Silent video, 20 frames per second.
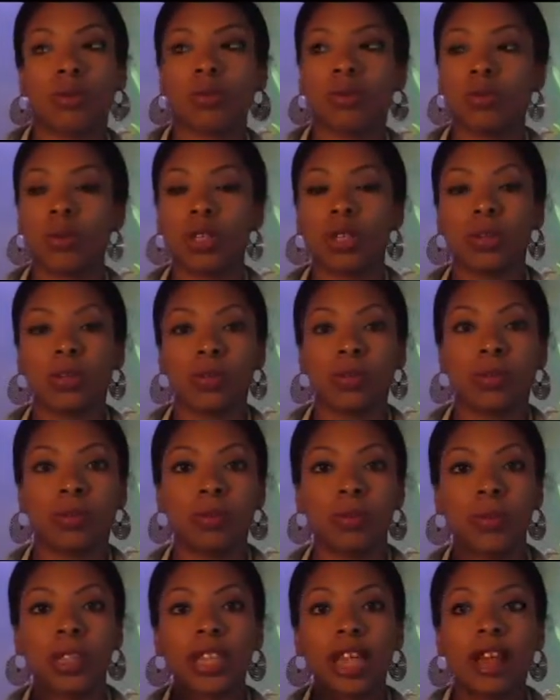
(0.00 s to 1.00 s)
when you
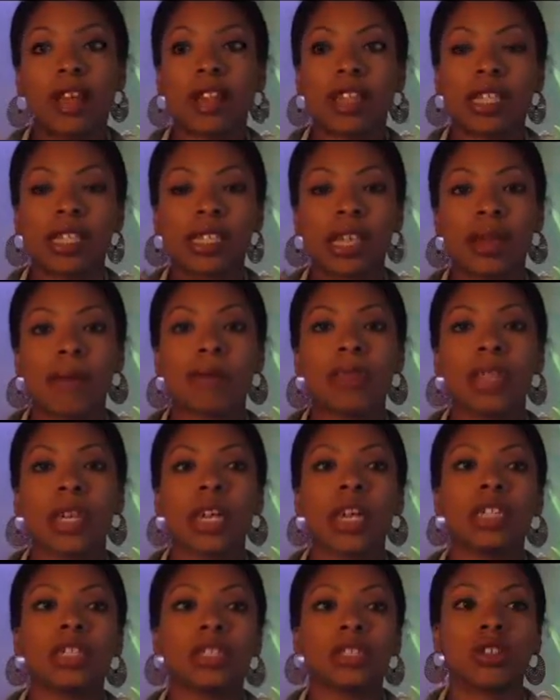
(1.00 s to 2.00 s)
put that on the same
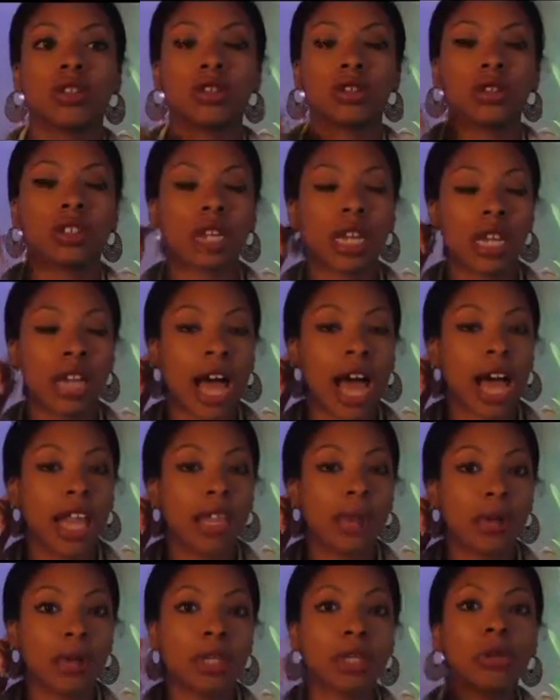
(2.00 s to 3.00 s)
thing, so in
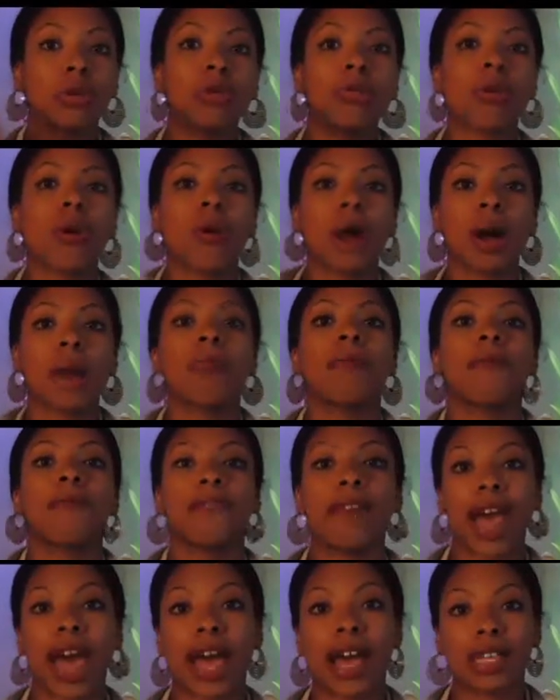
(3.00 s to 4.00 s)
Hollywood you grow up
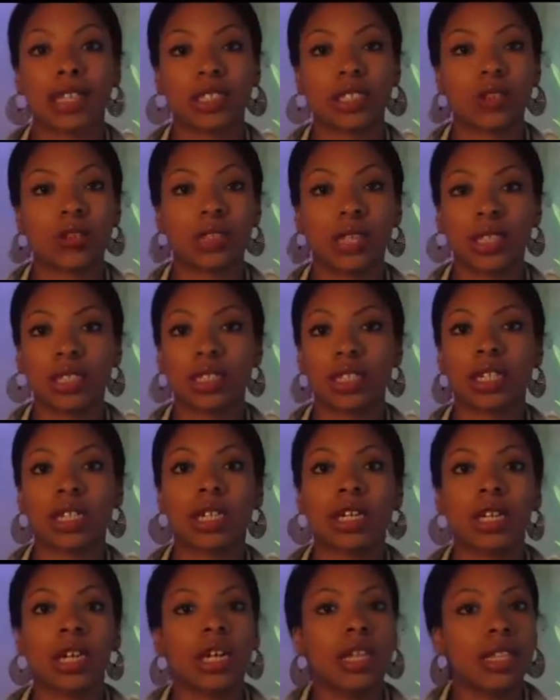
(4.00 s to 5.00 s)
fast. So there's
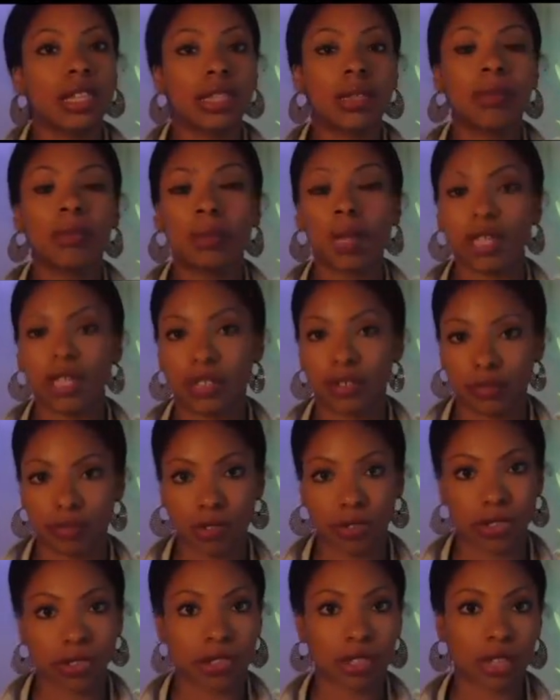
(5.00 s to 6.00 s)
a big
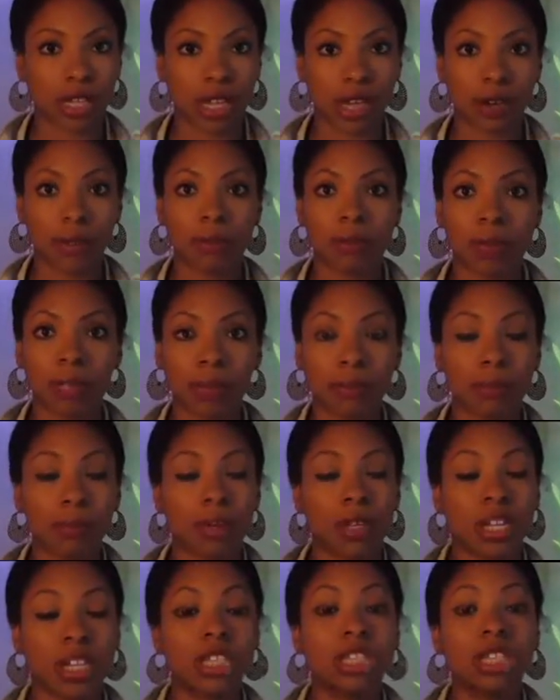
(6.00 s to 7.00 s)
difference there, and
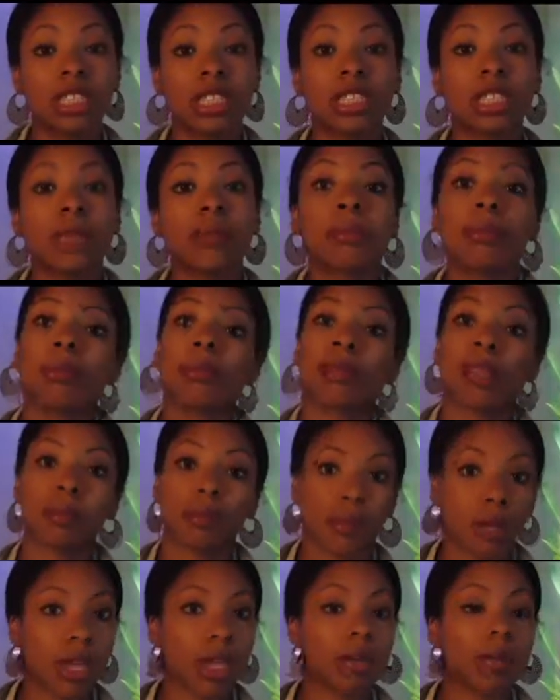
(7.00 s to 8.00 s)
it just in
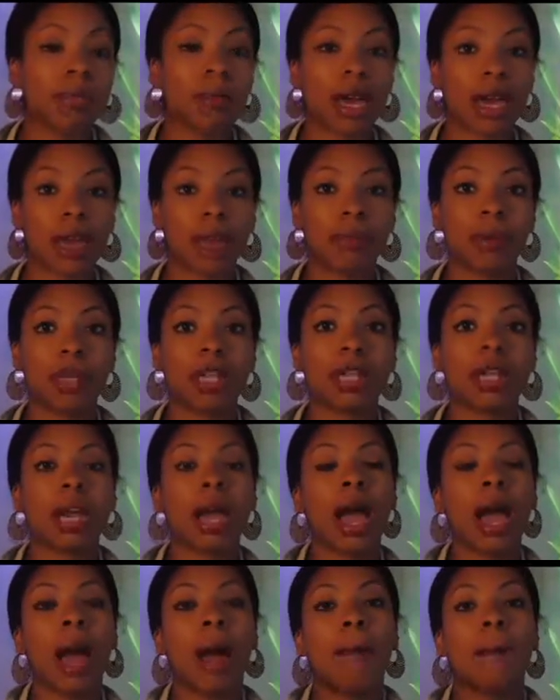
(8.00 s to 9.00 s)
my opinion.
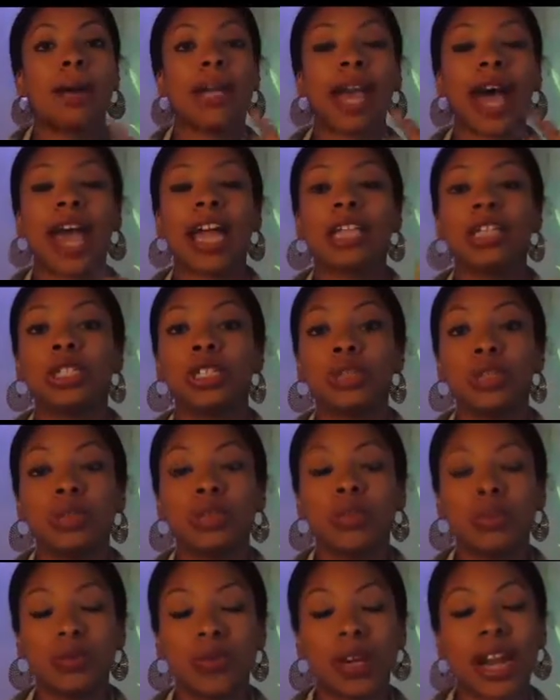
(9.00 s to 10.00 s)
But
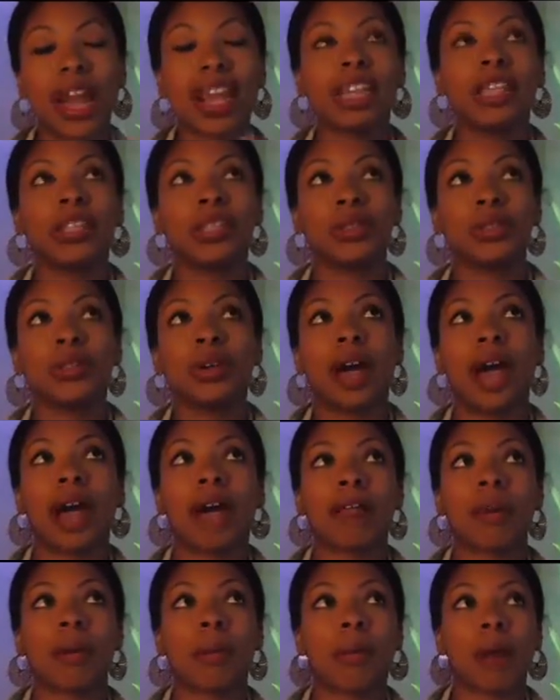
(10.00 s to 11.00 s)
what I do
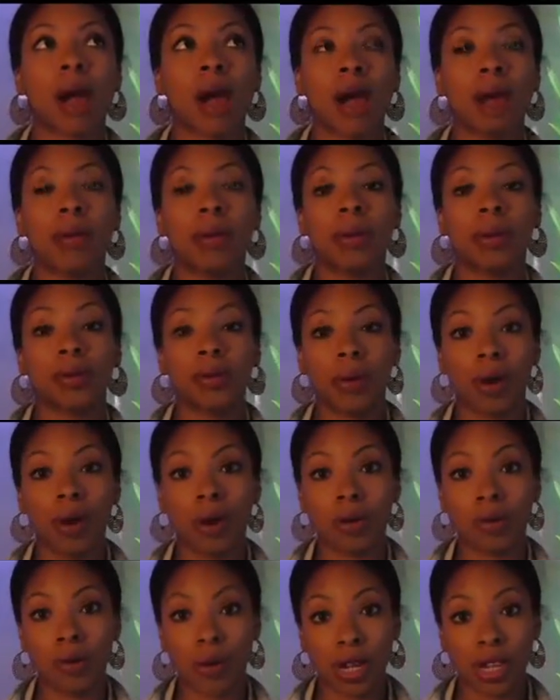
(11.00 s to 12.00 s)
have a problem
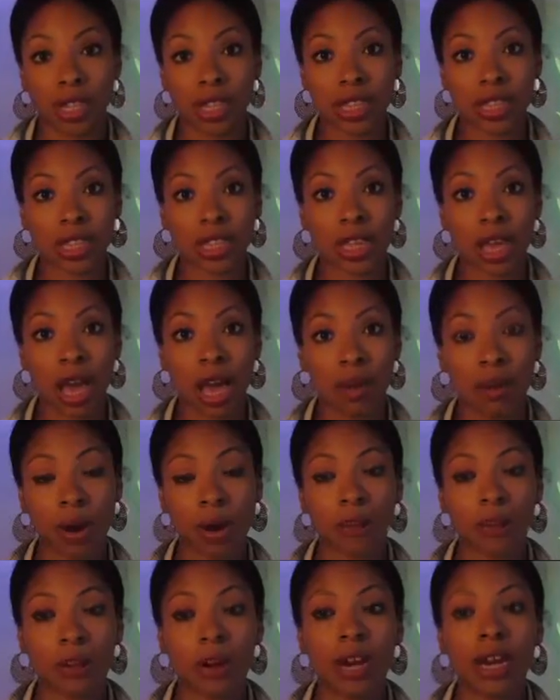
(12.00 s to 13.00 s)
with,
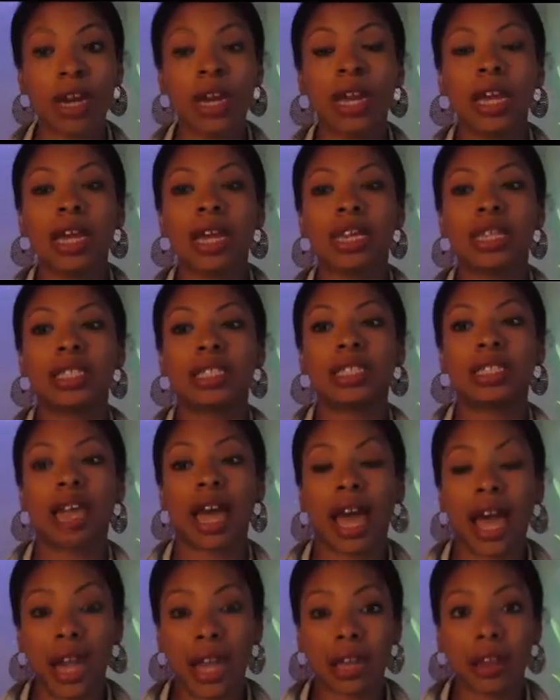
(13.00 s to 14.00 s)
however, is
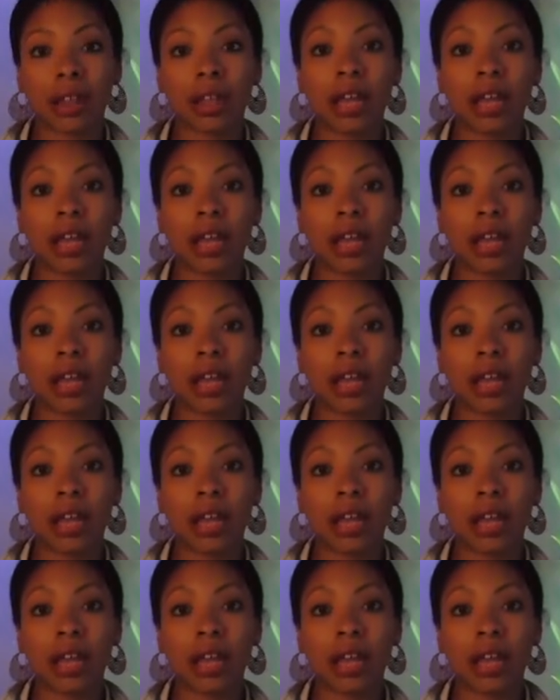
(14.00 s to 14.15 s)
that